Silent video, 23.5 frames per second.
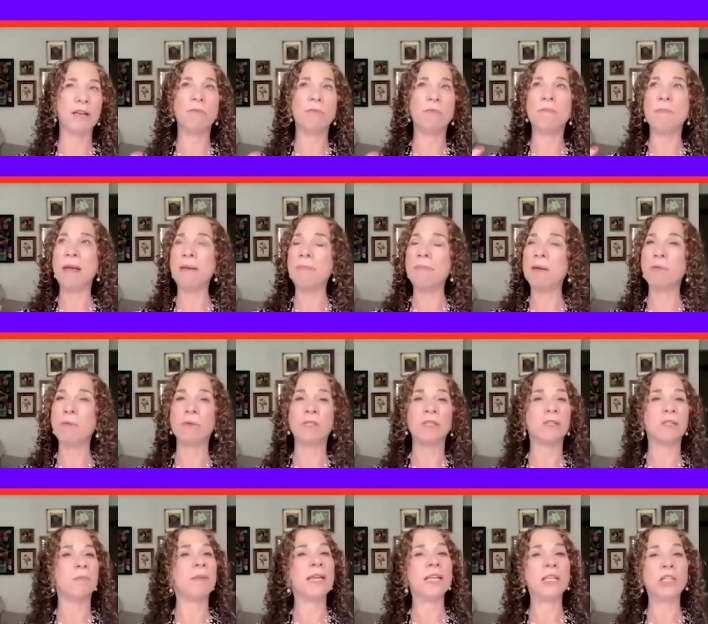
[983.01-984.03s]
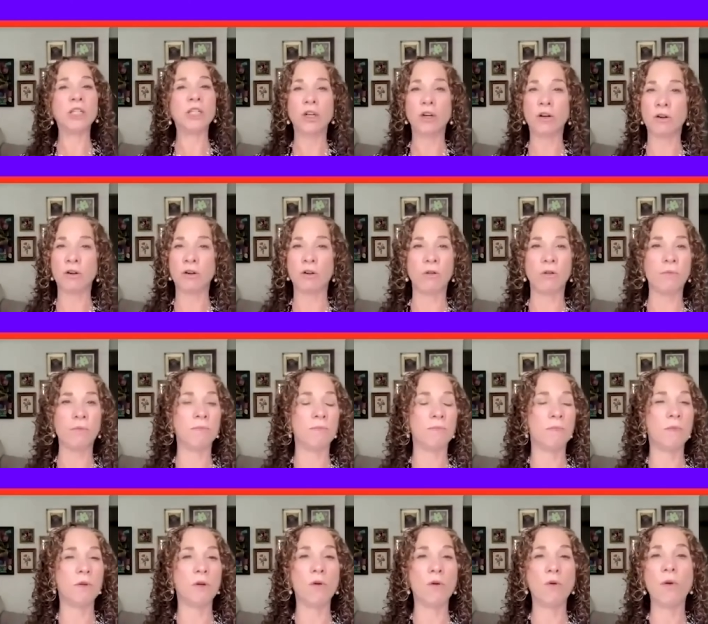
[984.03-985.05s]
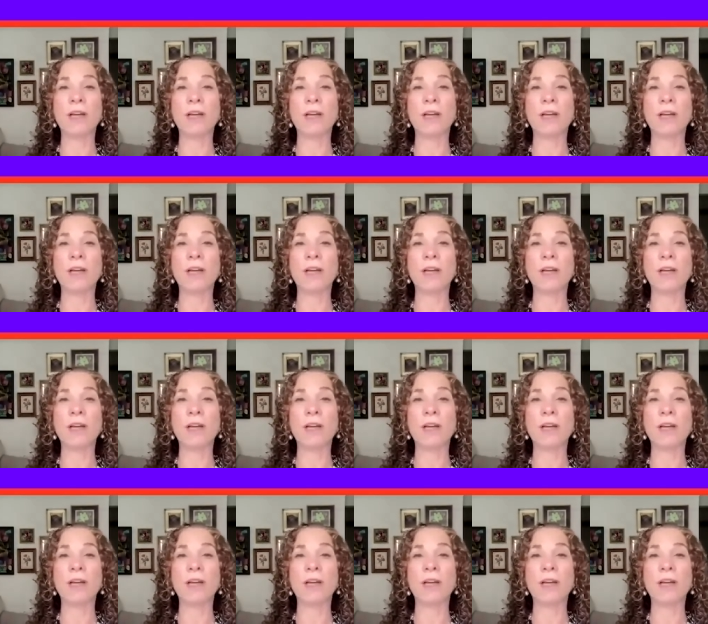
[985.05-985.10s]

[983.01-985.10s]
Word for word: it, maybe it was some internal